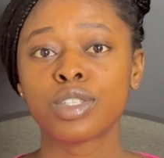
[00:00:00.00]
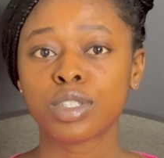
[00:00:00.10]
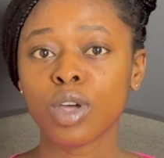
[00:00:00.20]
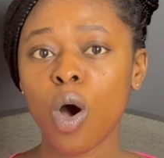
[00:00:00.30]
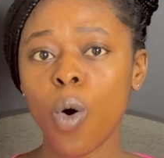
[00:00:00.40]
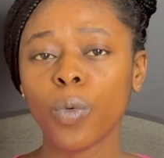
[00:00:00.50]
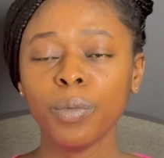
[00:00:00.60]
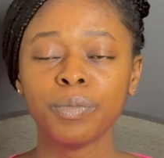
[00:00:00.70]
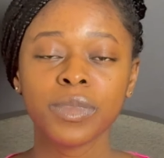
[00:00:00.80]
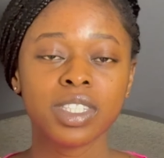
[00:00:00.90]

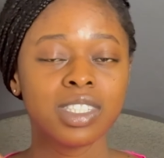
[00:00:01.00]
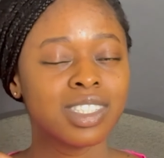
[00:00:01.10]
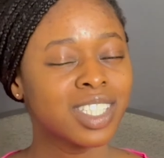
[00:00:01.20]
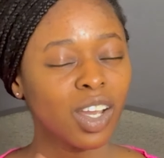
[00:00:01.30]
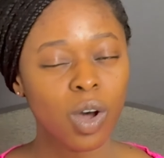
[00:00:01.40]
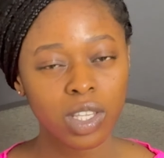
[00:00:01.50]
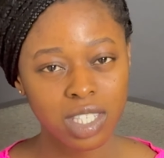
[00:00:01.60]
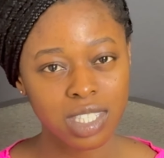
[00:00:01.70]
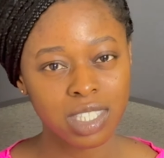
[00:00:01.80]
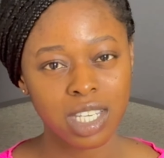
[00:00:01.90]
So check all
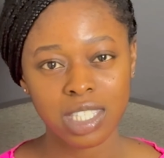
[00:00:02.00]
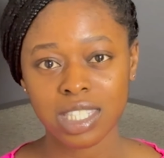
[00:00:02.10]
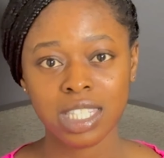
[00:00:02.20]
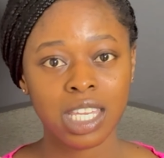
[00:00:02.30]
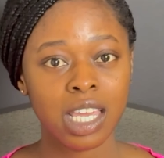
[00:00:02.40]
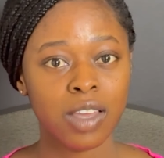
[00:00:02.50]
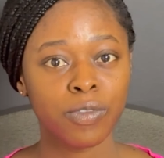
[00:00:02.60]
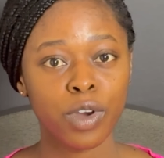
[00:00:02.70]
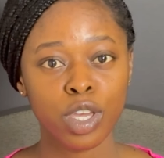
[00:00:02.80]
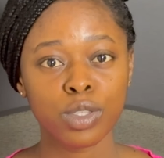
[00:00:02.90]
these things
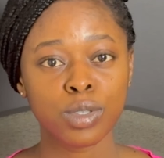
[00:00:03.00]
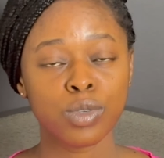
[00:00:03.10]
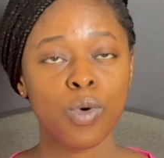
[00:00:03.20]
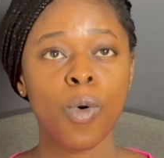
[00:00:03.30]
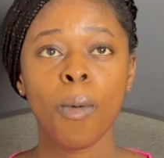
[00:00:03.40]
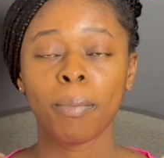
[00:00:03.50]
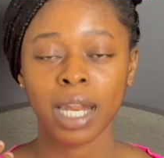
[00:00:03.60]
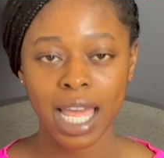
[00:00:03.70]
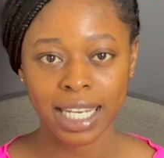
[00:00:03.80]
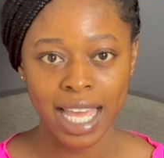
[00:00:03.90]
for you to
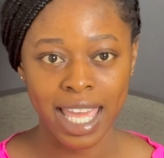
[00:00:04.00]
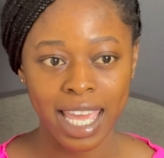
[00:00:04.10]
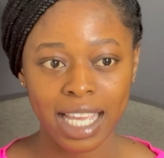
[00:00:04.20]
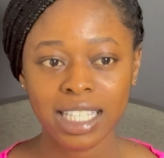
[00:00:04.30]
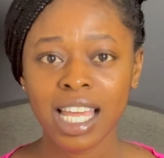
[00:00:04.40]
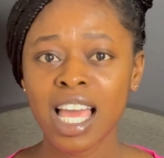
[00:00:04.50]
plan ahead